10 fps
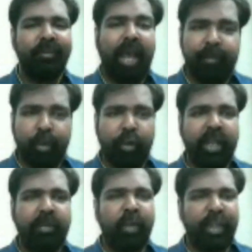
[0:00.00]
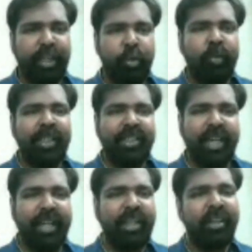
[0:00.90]
I'm talking about a human
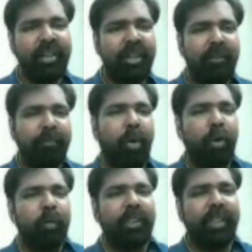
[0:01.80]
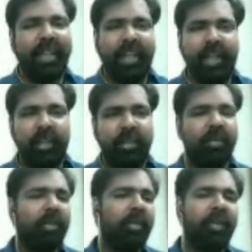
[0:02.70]
child born with a tail.
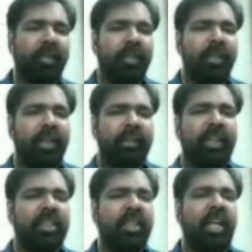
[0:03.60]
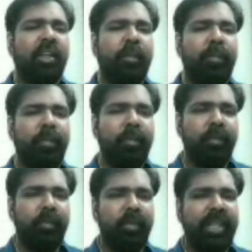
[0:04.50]
There is another
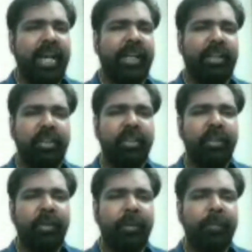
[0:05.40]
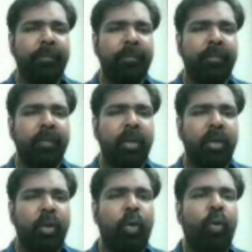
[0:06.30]
character
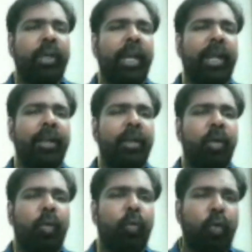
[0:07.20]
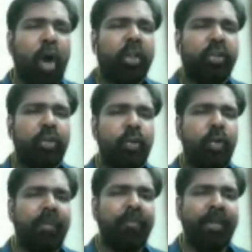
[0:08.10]
who can walk through
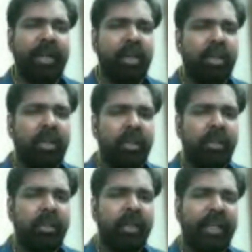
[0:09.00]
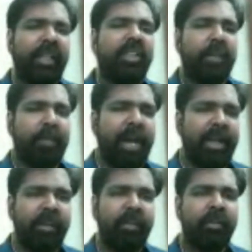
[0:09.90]
a mirror in Japan
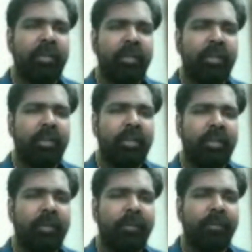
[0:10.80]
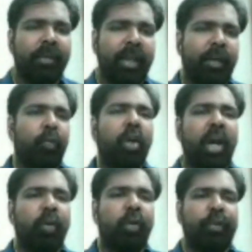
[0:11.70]
and walk
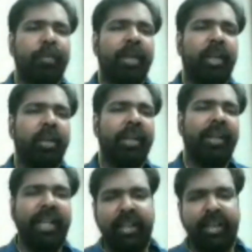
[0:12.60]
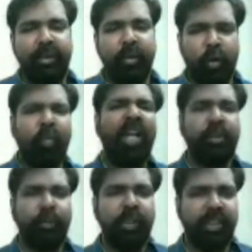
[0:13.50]
out of a mirror in Delhi, or vice
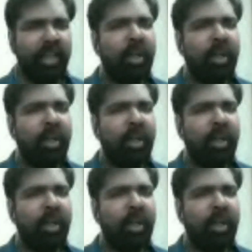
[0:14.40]
versa,